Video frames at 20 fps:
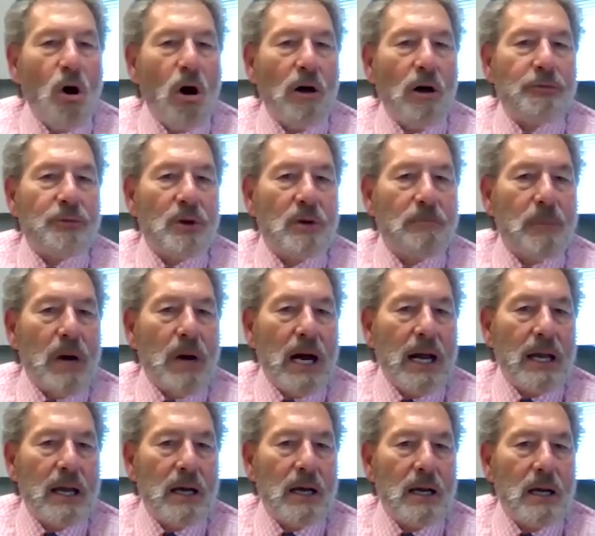co-authored
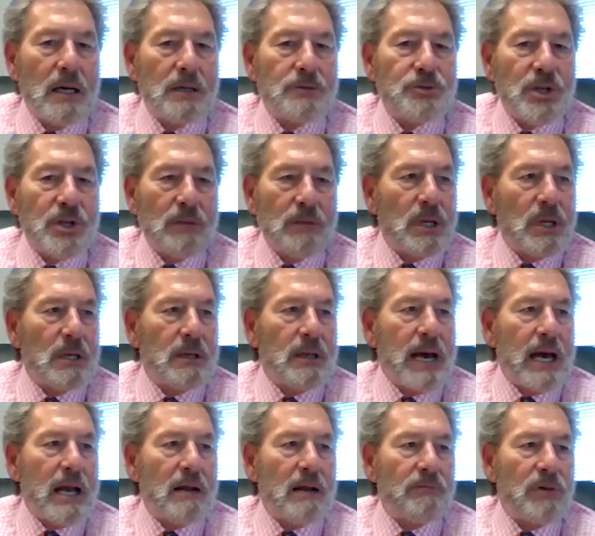by a gentleman
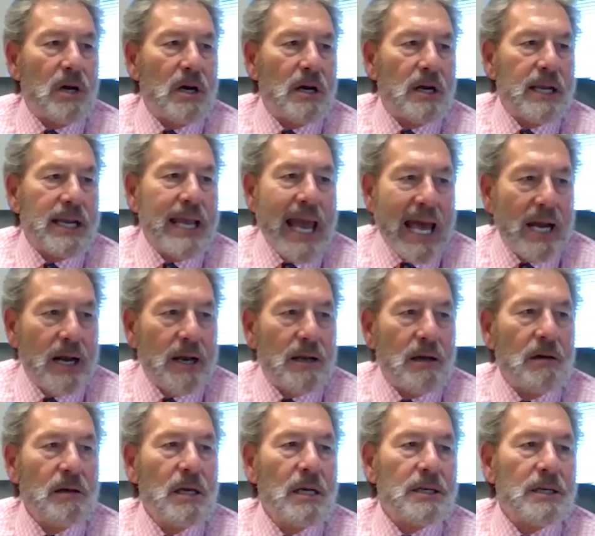out of
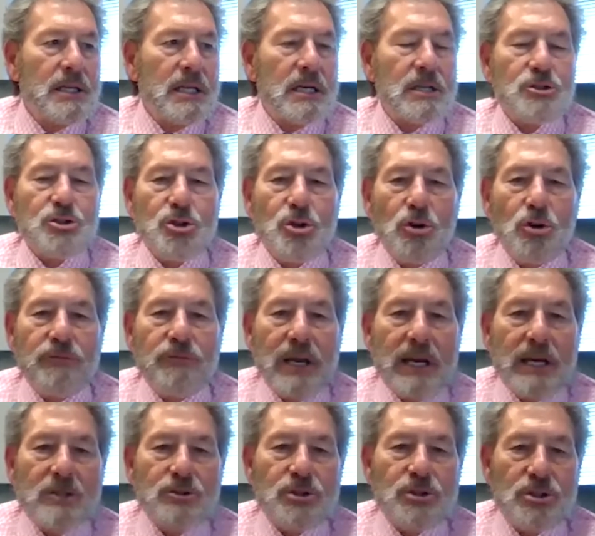Canada. Dennis
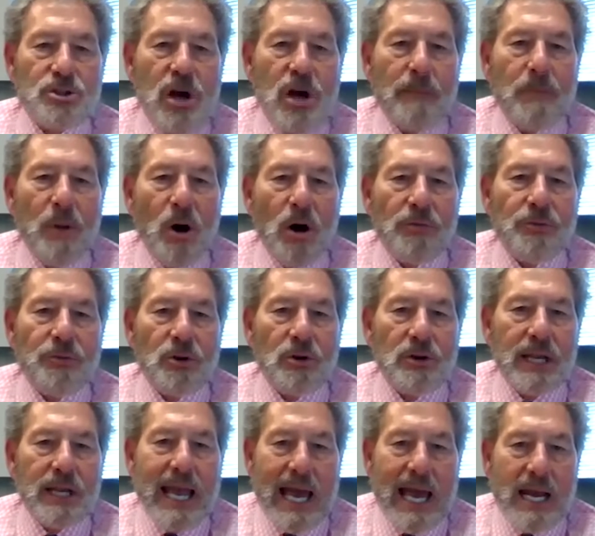Cuvier is the top author
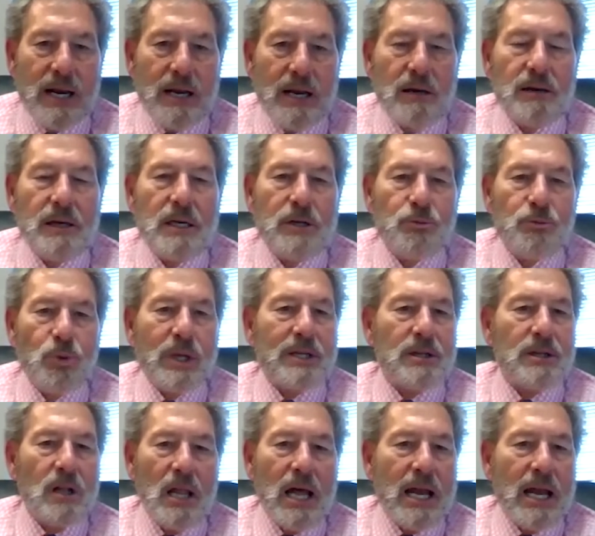in Canada,
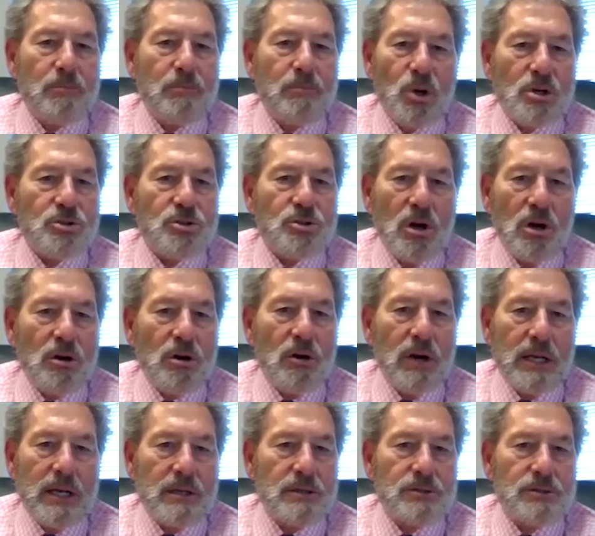written a lot of books,
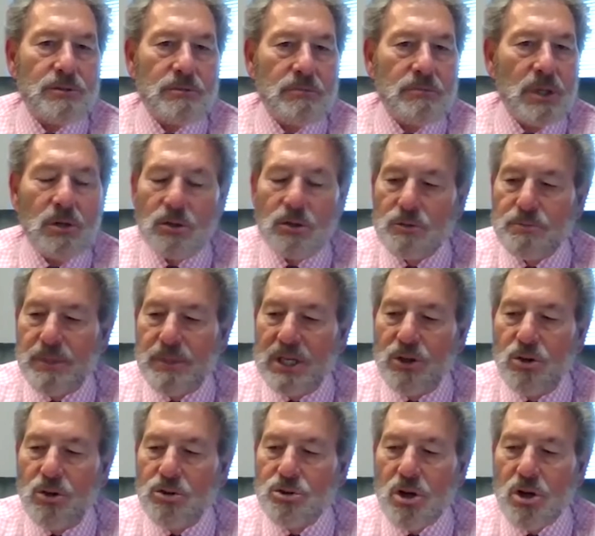and has
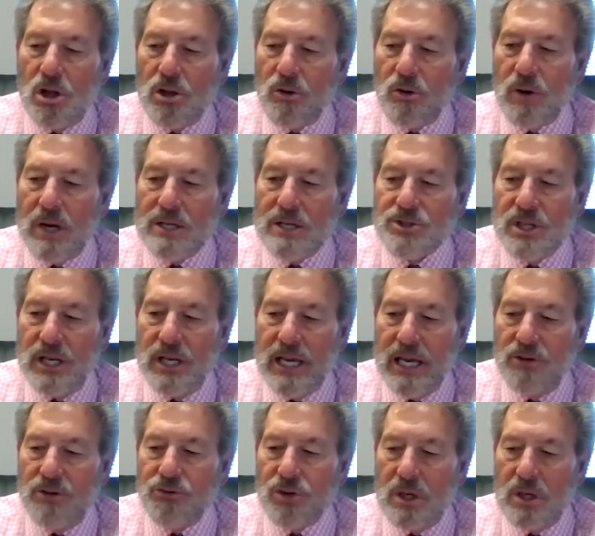been used all across the
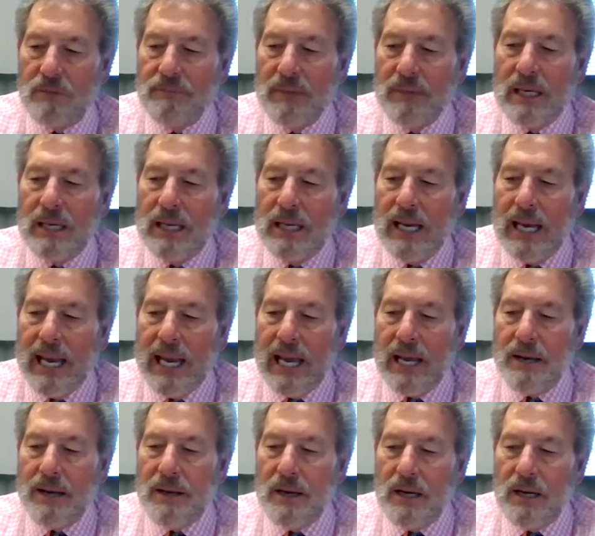nation.
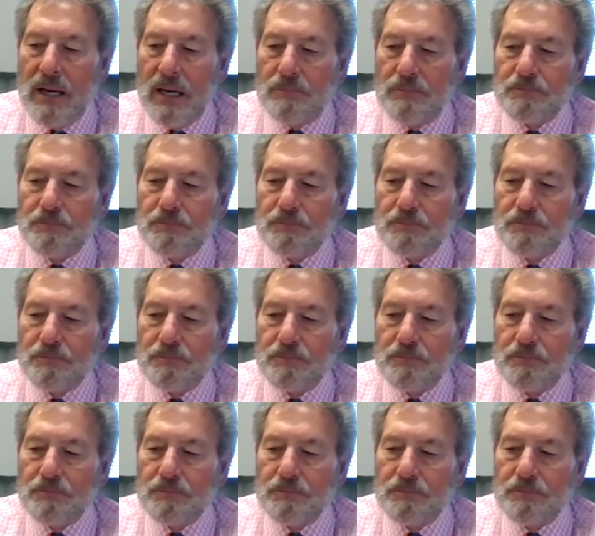And